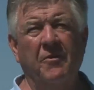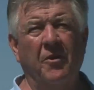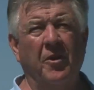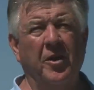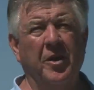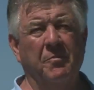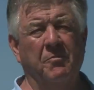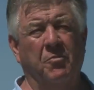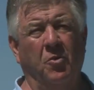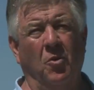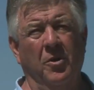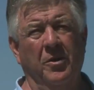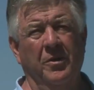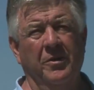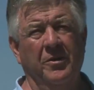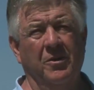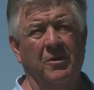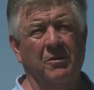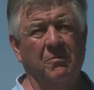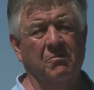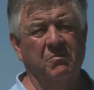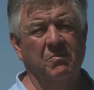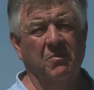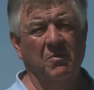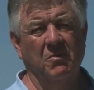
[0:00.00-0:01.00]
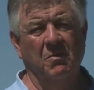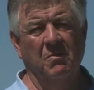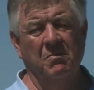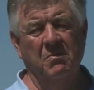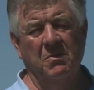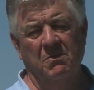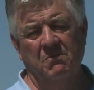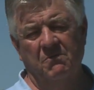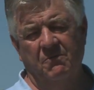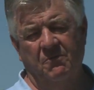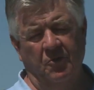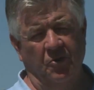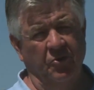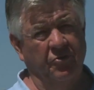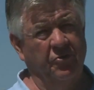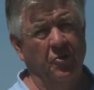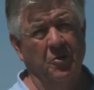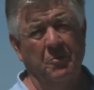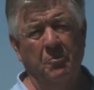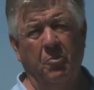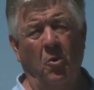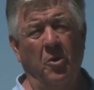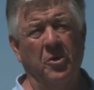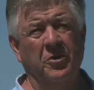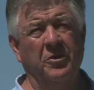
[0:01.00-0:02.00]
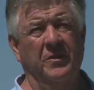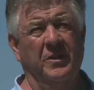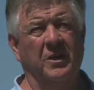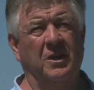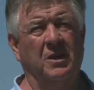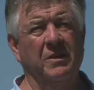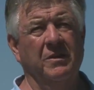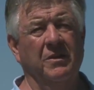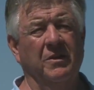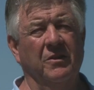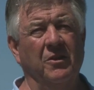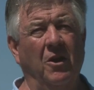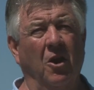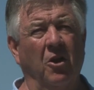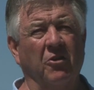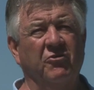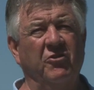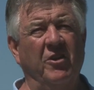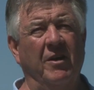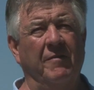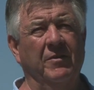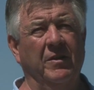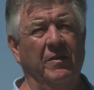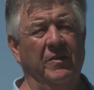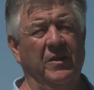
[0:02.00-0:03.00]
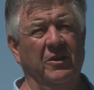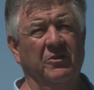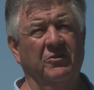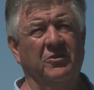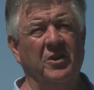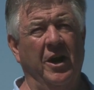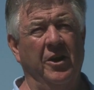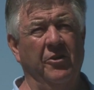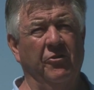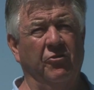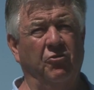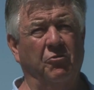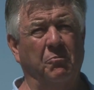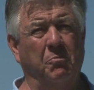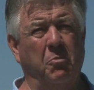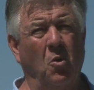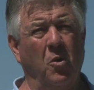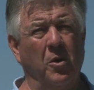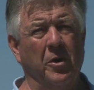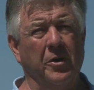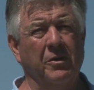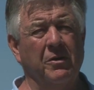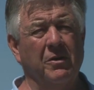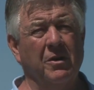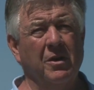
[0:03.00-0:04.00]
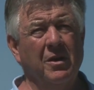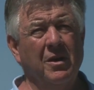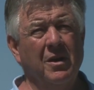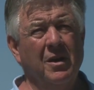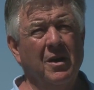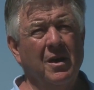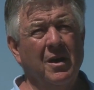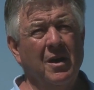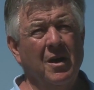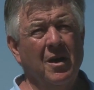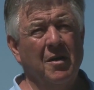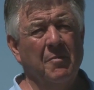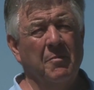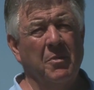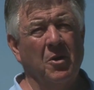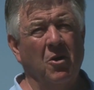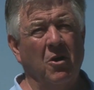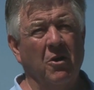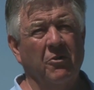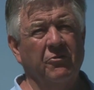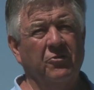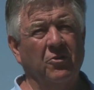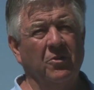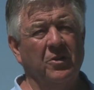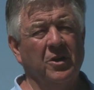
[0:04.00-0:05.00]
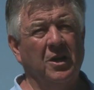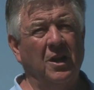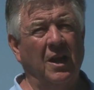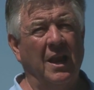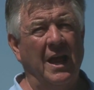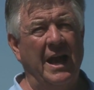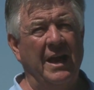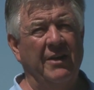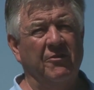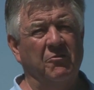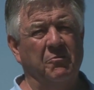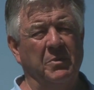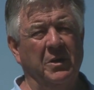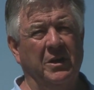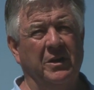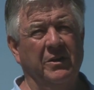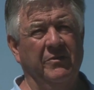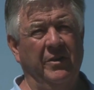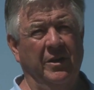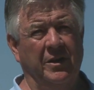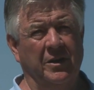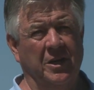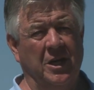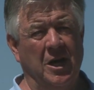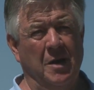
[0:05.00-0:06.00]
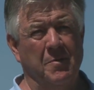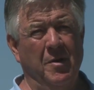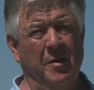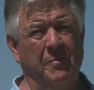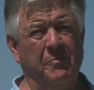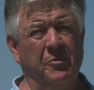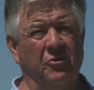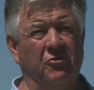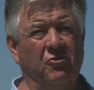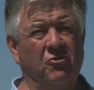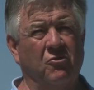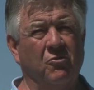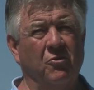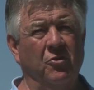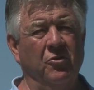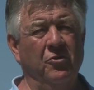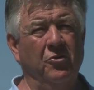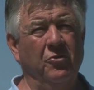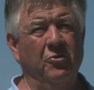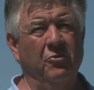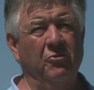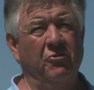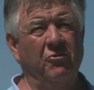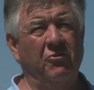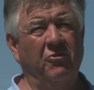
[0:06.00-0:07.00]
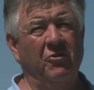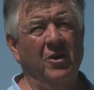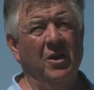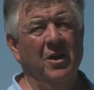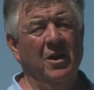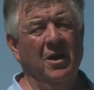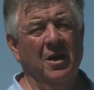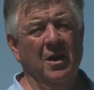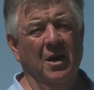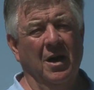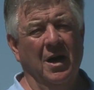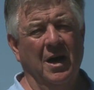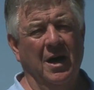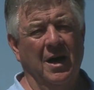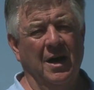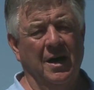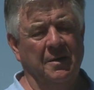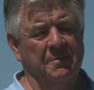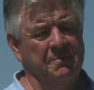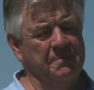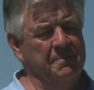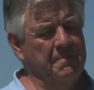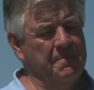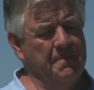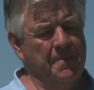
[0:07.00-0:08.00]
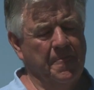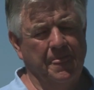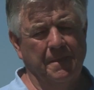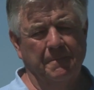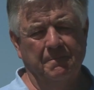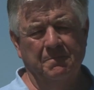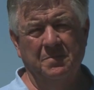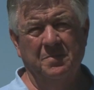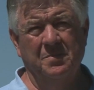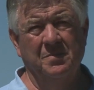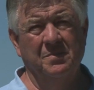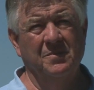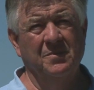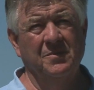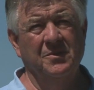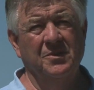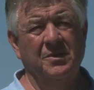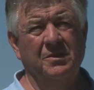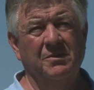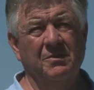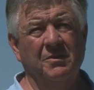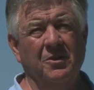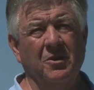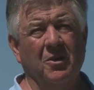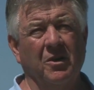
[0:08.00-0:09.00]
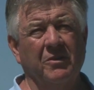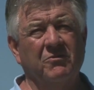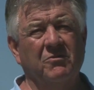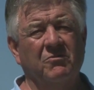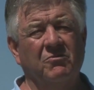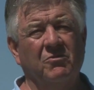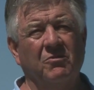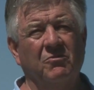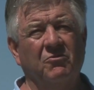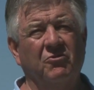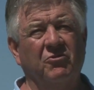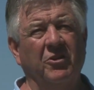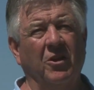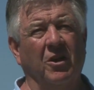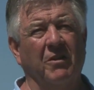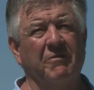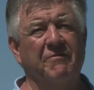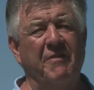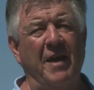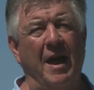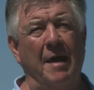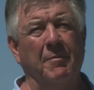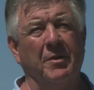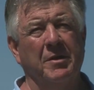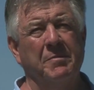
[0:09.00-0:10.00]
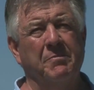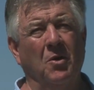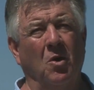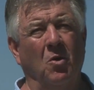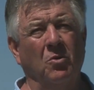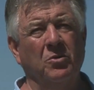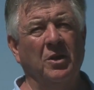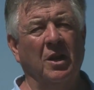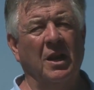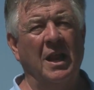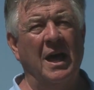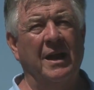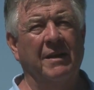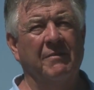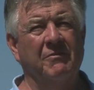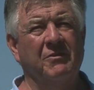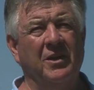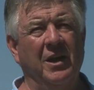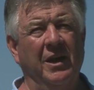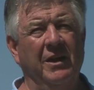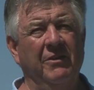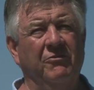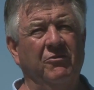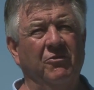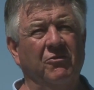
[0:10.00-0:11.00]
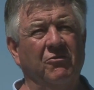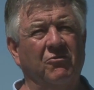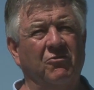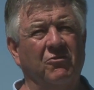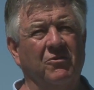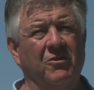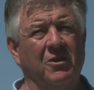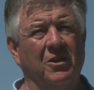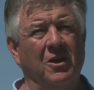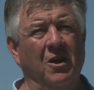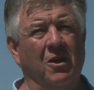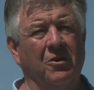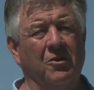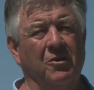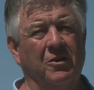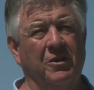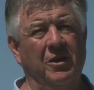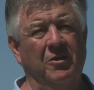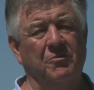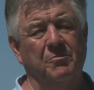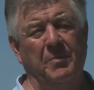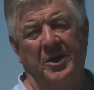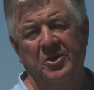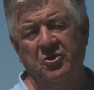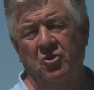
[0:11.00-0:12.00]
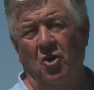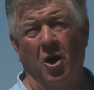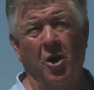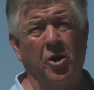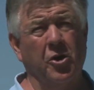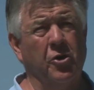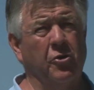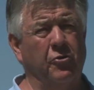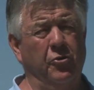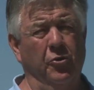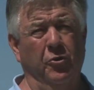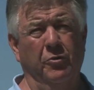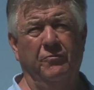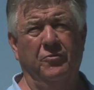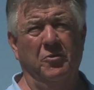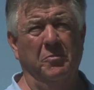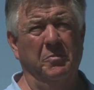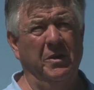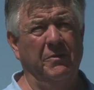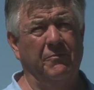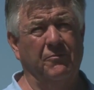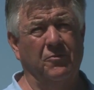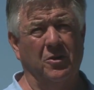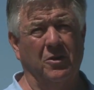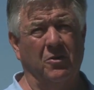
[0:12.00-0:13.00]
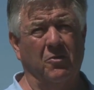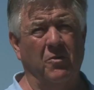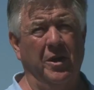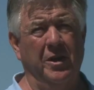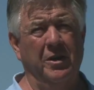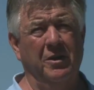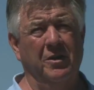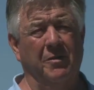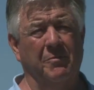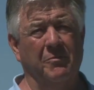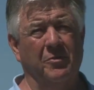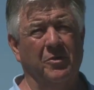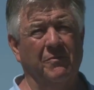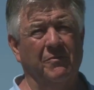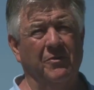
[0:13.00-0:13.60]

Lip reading: very important. They're important to the, you know, the longevity of the entire sport, but also the class, because they can come up as crews. It's still a family boat in a lot of cases. The younger kids, my daughter crewed for me for a great number